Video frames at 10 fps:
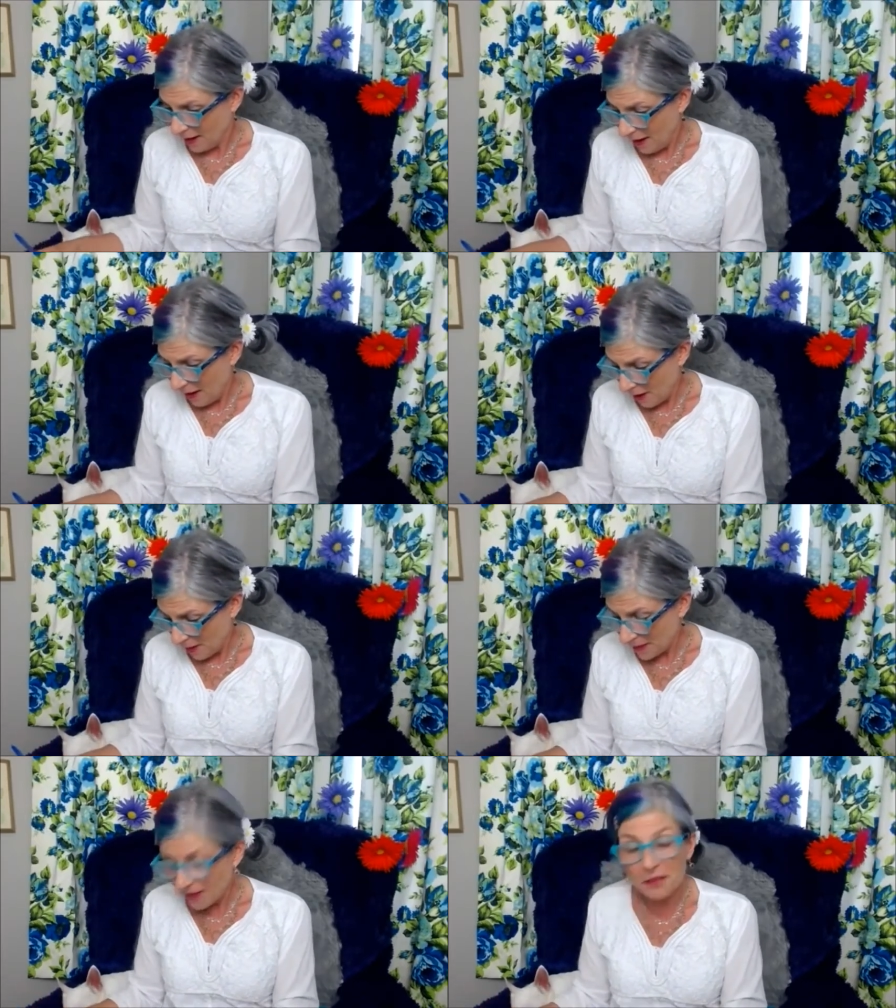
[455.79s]

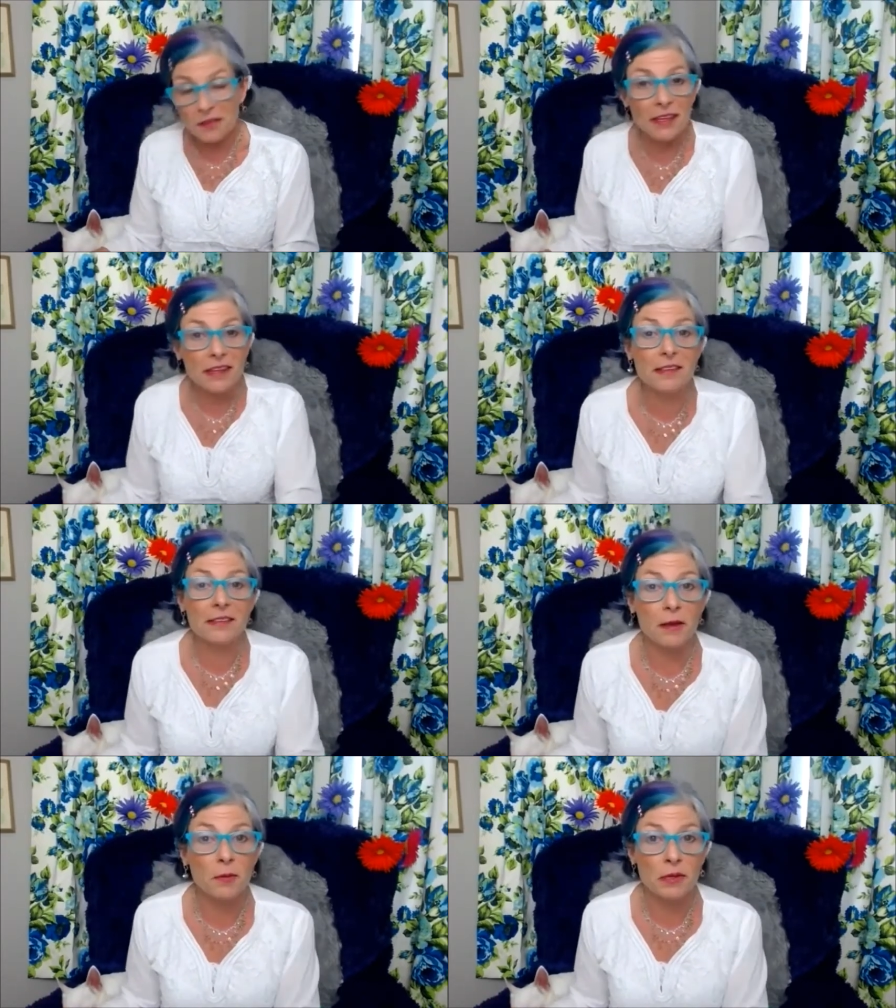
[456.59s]
Um, the other thing
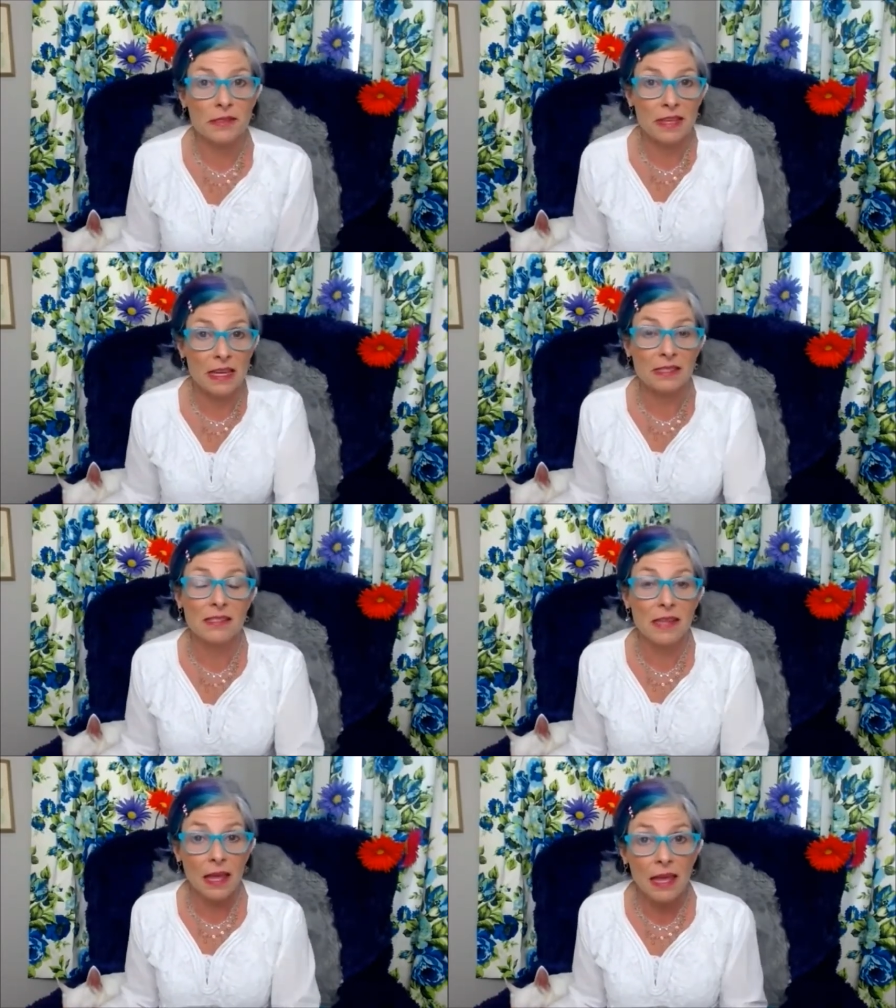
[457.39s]
is, I want to say
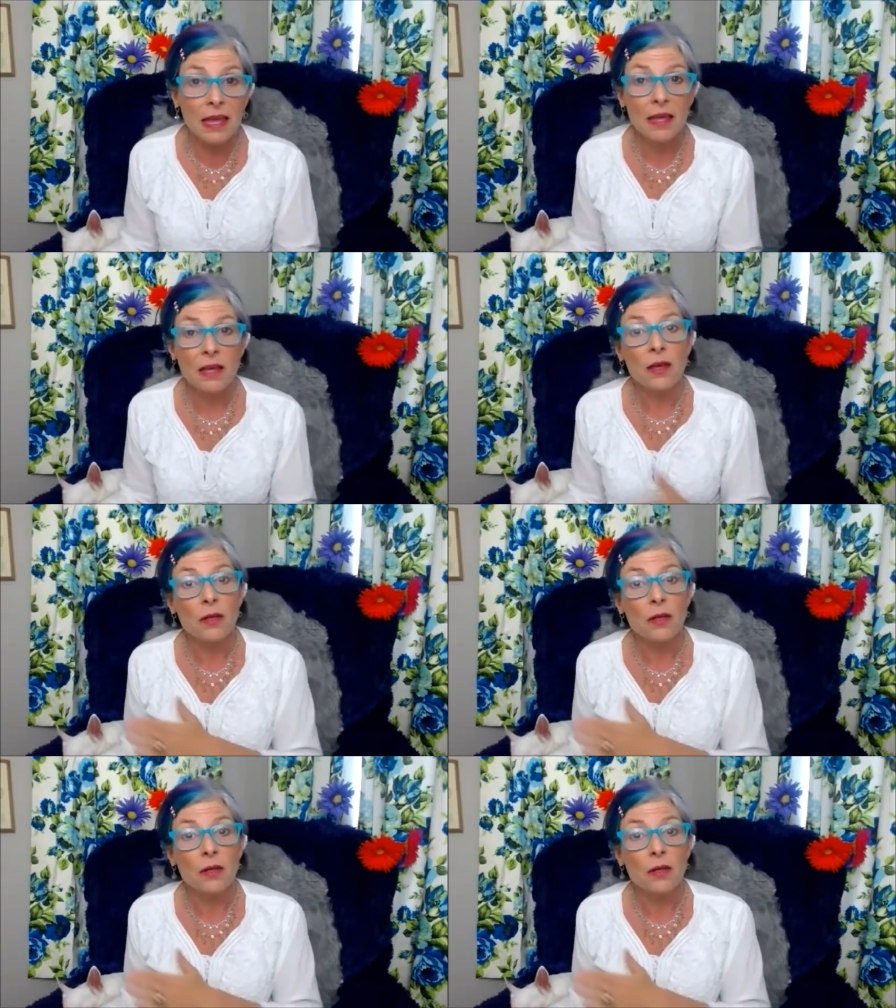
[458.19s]
stay